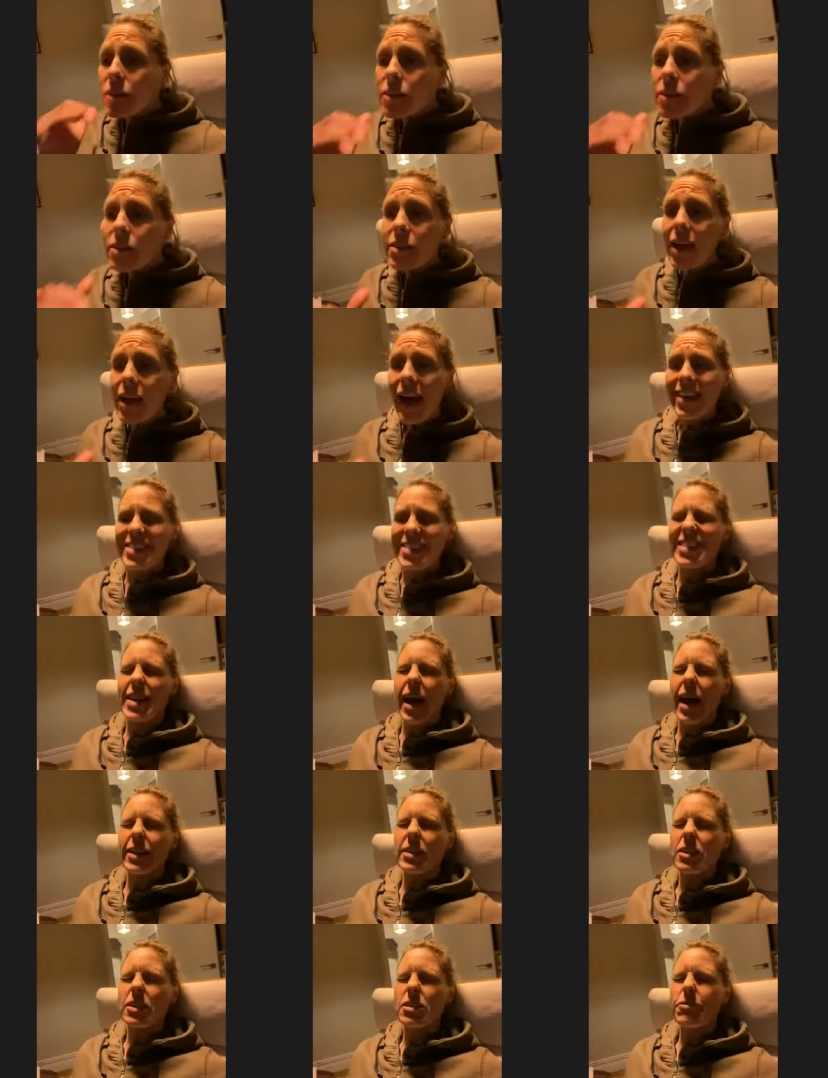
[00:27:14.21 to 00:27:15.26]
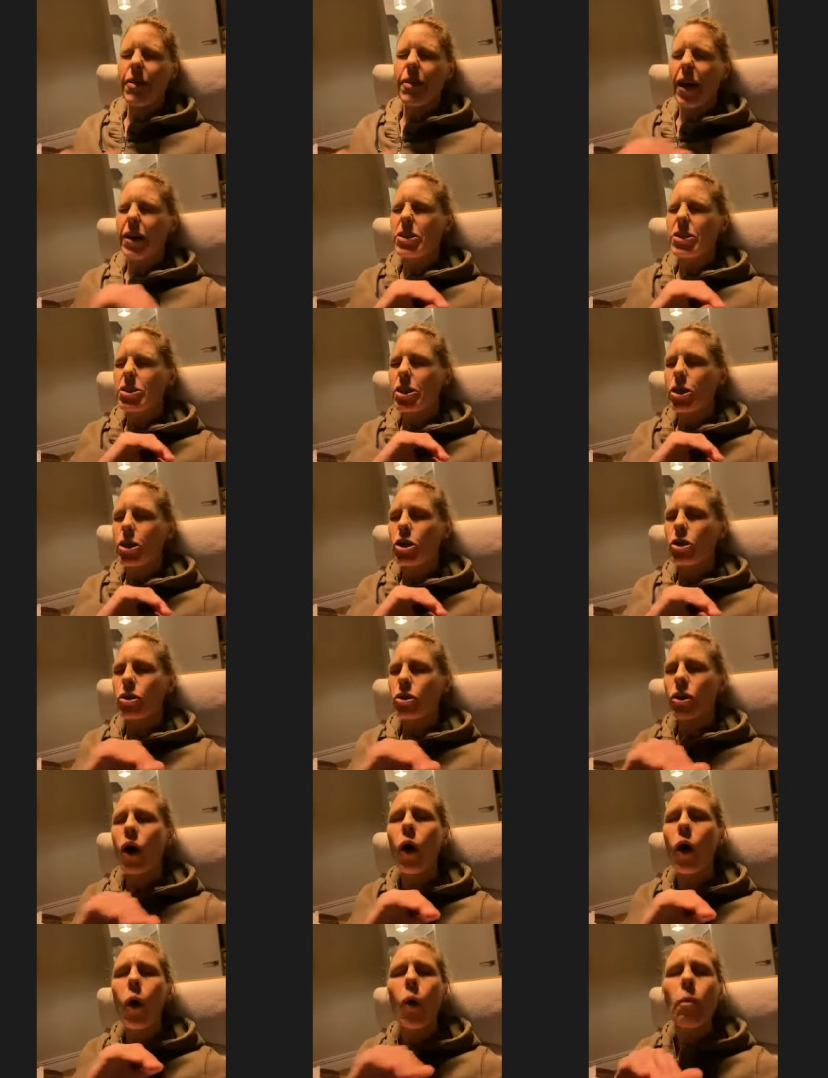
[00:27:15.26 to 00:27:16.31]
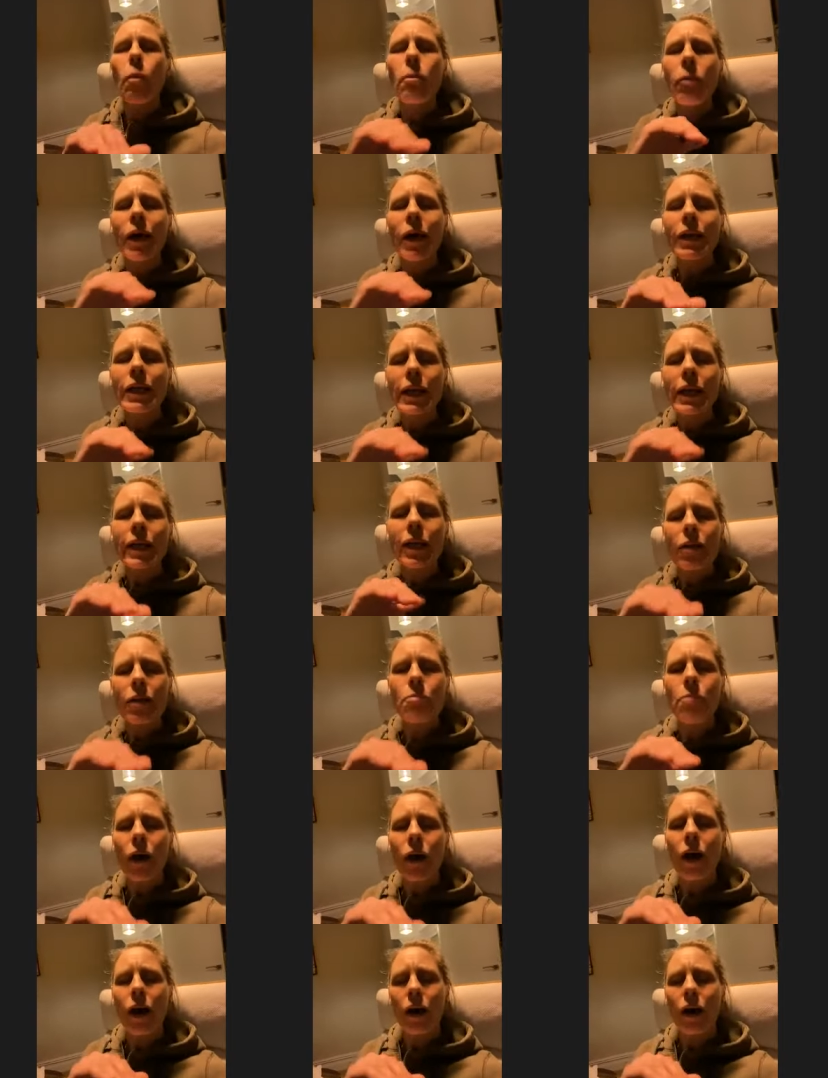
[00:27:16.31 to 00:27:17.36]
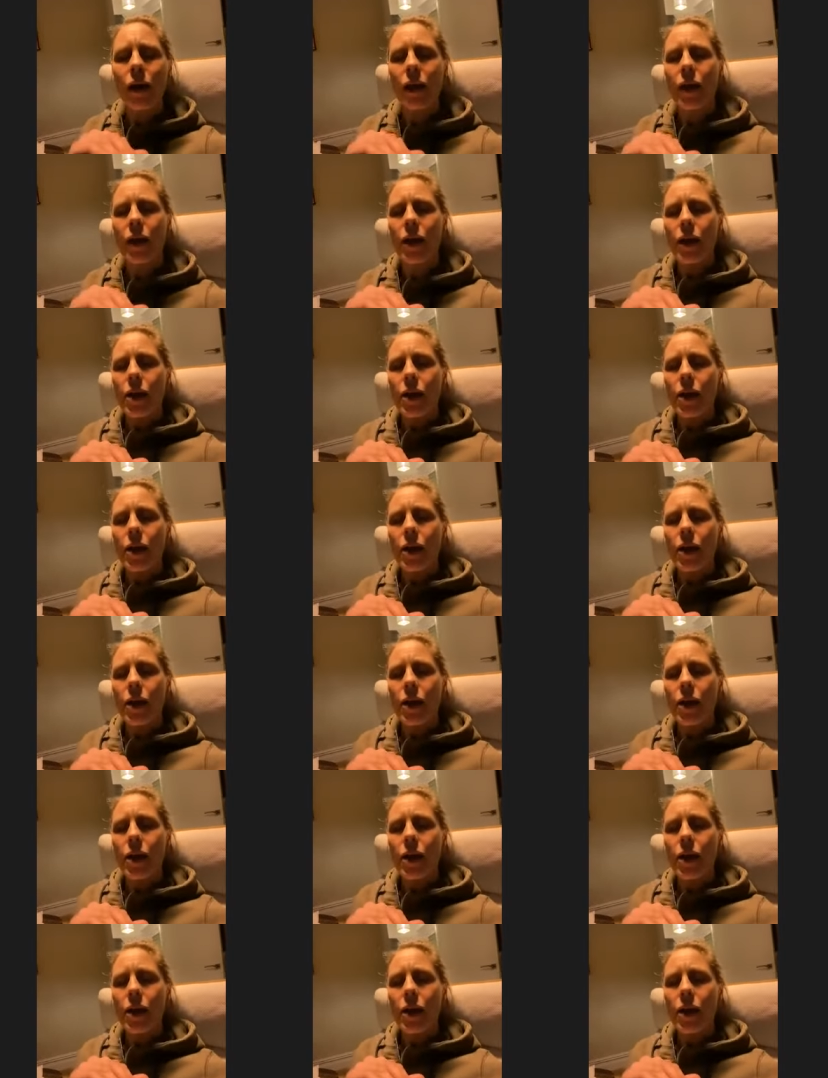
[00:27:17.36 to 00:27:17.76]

that satisfaction no money can buy.